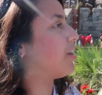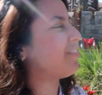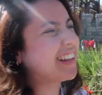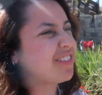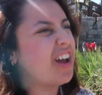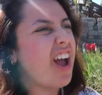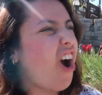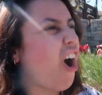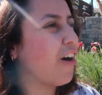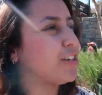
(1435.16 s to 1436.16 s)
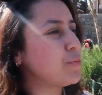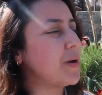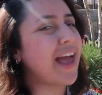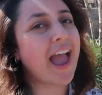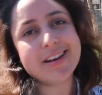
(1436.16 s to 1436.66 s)
here. In fact, I've hardly
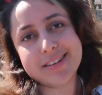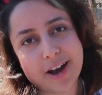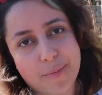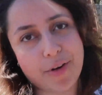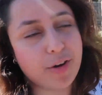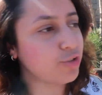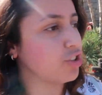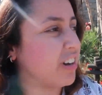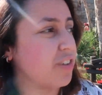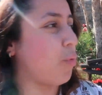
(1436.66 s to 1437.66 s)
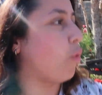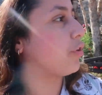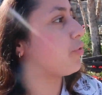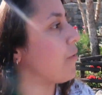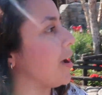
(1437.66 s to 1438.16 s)
spent any time here. I always just kind of walk
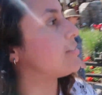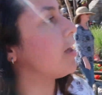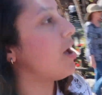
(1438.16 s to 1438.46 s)
through it.